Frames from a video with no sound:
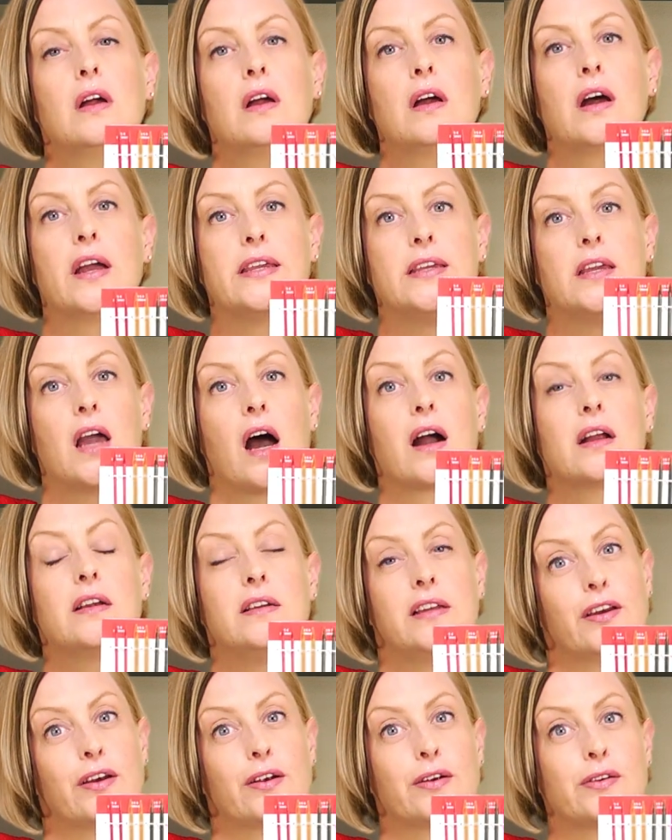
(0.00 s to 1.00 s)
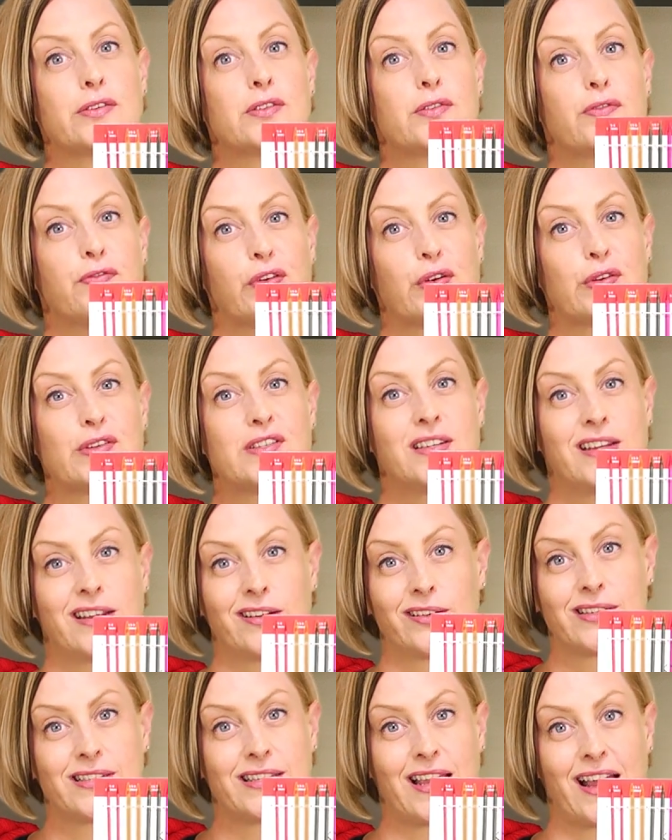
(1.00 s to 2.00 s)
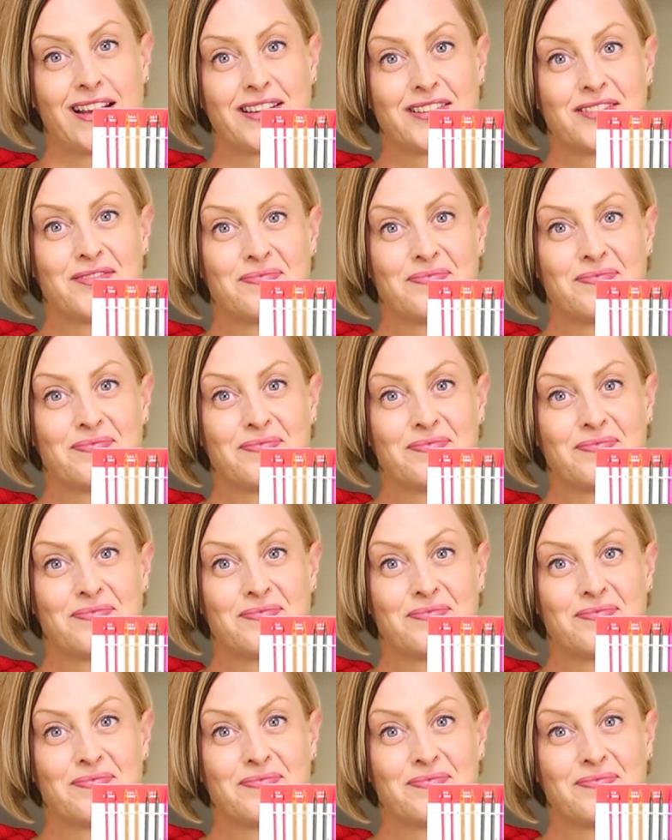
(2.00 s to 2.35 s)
a young knitter's first needle set.